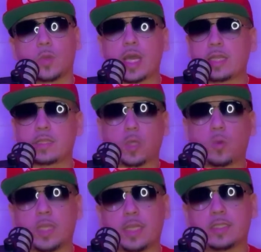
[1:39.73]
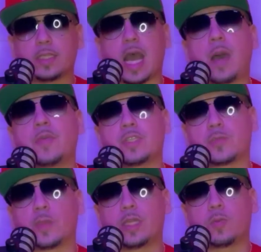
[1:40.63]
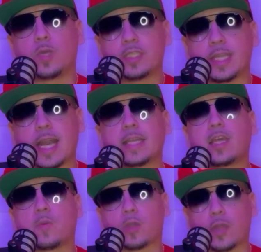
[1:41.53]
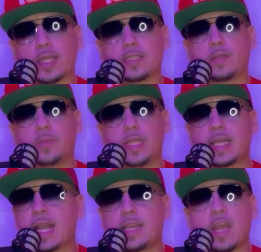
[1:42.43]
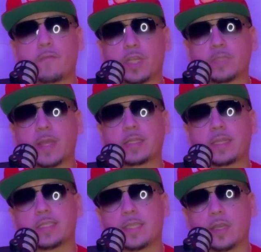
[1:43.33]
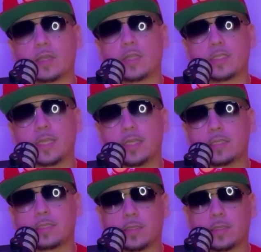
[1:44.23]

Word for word: out of this whole list, I'ma just read the ones that I thought were crazy to me that I never expected to see on this list.